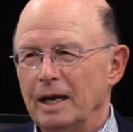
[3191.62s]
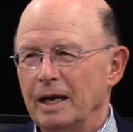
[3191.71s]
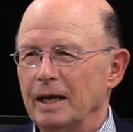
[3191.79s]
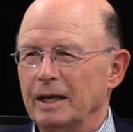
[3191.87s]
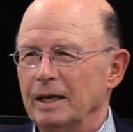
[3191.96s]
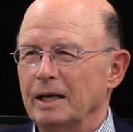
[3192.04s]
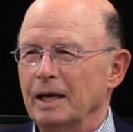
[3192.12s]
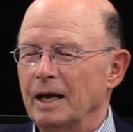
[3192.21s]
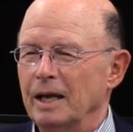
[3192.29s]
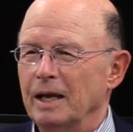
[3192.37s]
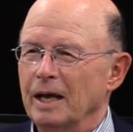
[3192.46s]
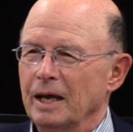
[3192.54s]
and uh,
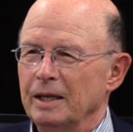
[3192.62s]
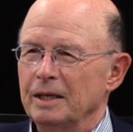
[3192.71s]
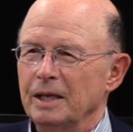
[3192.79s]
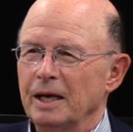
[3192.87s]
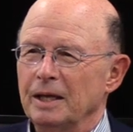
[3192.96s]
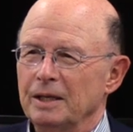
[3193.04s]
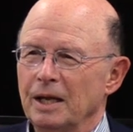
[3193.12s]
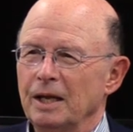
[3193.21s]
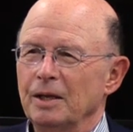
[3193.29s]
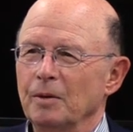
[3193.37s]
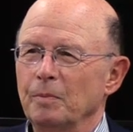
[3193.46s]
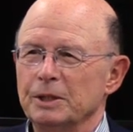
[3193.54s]
and uh,
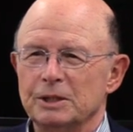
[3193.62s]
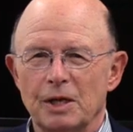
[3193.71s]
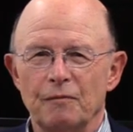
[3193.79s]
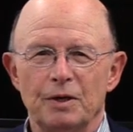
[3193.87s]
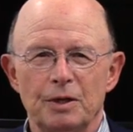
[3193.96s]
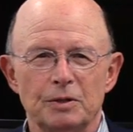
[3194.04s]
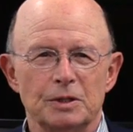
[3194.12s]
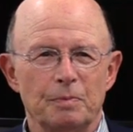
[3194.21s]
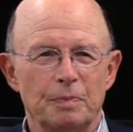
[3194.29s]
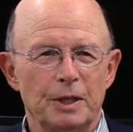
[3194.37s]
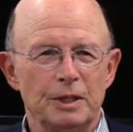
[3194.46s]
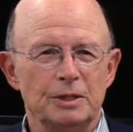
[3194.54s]
then there'll be seven years of
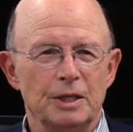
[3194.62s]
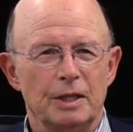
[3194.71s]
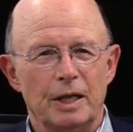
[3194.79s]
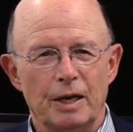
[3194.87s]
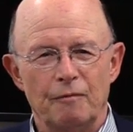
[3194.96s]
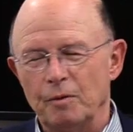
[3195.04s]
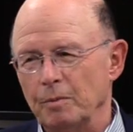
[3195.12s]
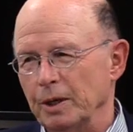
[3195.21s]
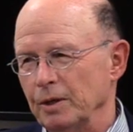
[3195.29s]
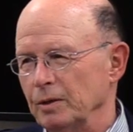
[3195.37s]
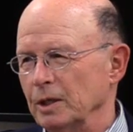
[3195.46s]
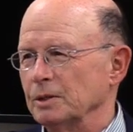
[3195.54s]
peace, and then
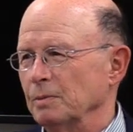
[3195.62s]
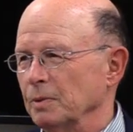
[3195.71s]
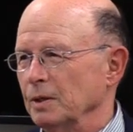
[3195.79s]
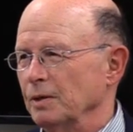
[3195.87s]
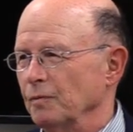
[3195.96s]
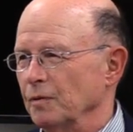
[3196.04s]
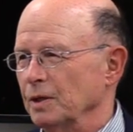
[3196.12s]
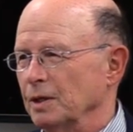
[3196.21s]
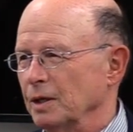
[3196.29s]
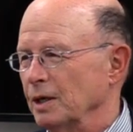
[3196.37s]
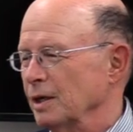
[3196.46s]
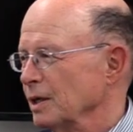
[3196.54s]
everybody doesn't believe what
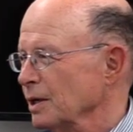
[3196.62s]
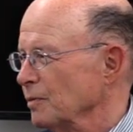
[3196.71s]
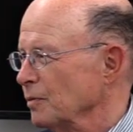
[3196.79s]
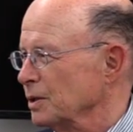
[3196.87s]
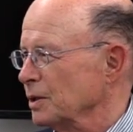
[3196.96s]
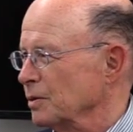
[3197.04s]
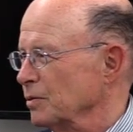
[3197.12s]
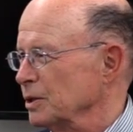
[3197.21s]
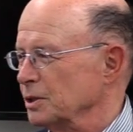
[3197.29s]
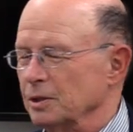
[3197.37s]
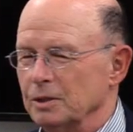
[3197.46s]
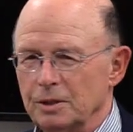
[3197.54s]
the what the
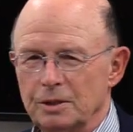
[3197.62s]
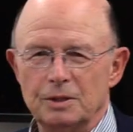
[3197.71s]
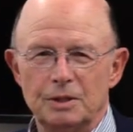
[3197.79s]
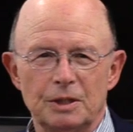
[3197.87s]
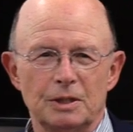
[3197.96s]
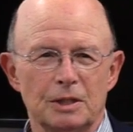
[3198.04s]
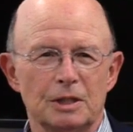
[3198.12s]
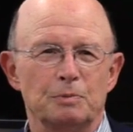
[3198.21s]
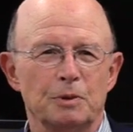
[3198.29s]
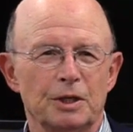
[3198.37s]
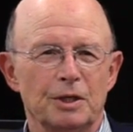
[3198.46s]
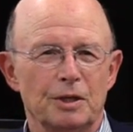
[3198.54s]
Christians, this
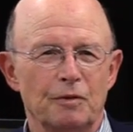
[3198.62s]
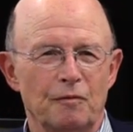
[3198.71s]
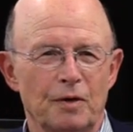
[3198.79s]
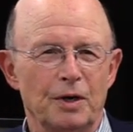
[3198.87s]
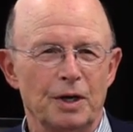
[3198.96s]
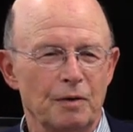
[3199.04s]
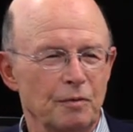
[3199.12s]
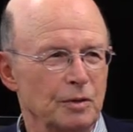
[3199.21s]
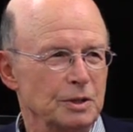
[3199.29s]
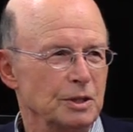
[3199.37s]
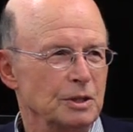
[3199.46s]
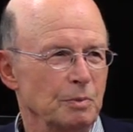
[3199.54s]
particular variant of
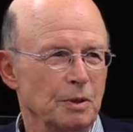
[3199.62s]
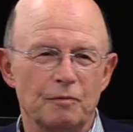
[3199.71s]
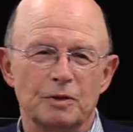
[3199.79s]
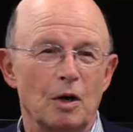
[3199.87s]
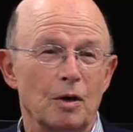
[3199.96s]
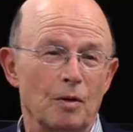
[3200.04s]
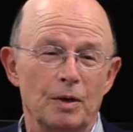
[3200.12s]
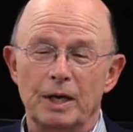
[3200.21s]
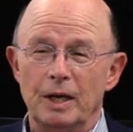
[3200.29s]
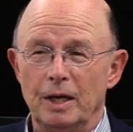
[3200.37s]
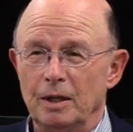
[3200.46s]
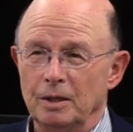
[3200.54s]
Christians believe, are going
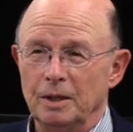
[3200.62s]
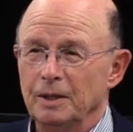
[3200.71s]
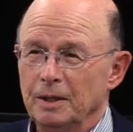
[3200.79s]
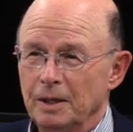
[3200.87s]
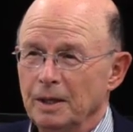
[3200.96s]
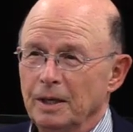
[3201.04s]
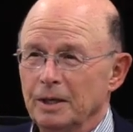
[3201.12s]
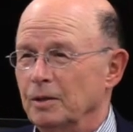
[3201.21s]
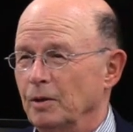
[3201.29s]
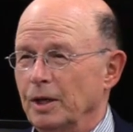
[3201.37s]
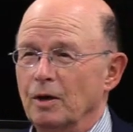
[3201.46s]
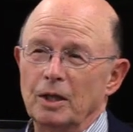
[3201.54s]
to hell,
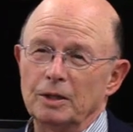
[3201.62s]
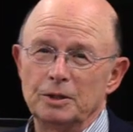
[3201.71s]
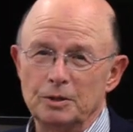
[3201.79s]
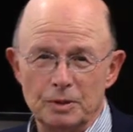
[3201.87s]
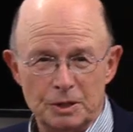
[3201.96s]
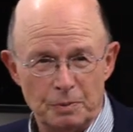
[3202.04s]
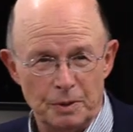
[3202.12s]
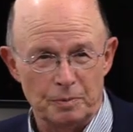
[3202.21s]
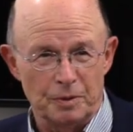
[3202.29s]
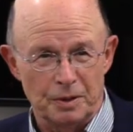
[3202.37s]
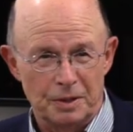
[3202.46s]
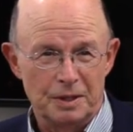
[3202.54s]
including all the Jewish
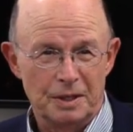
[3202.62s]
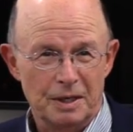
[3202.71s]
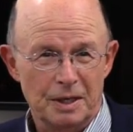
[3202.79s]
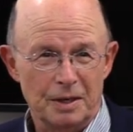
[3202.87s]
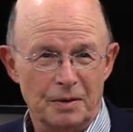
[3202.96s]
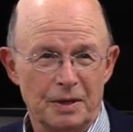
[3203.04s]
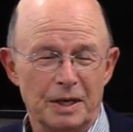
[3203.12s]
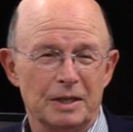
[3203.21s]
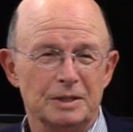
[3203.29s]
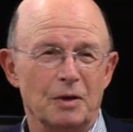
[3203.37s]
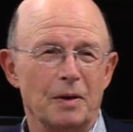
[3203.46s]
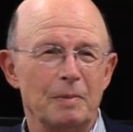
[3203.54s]
people are going to.
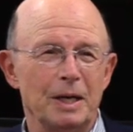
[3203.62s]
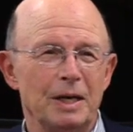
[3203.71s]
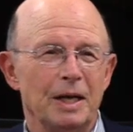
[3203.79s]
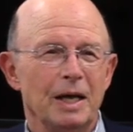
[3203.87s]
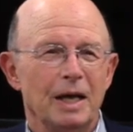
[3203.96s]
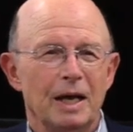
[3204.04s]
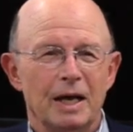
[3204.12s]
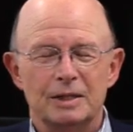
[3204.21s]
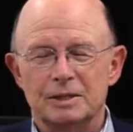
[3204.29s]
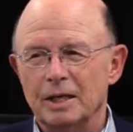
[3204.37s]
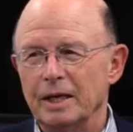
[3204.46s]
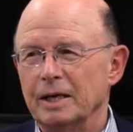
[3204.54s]
Hell. So I mean,
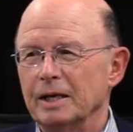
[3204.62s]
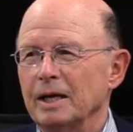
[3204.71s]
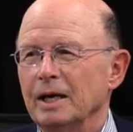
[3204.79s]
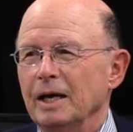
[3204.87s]
it's like,